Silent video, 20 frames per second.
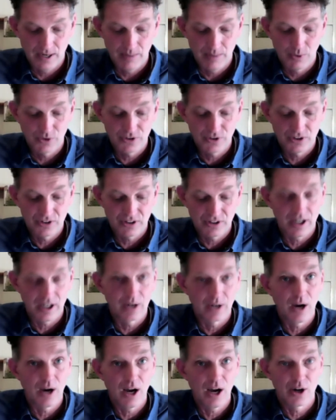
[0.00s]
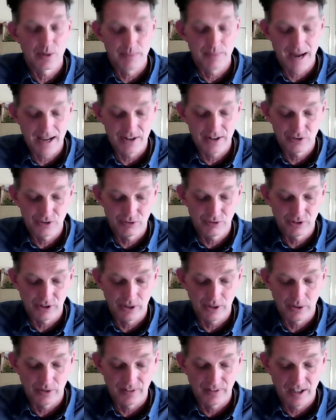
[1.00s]
and wanted to go home as a
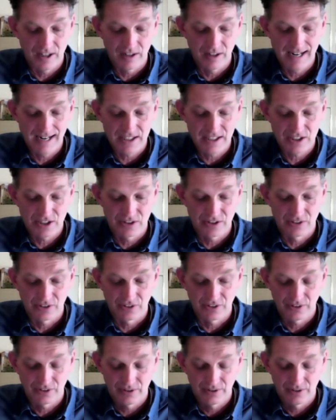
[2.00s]
result of our actions.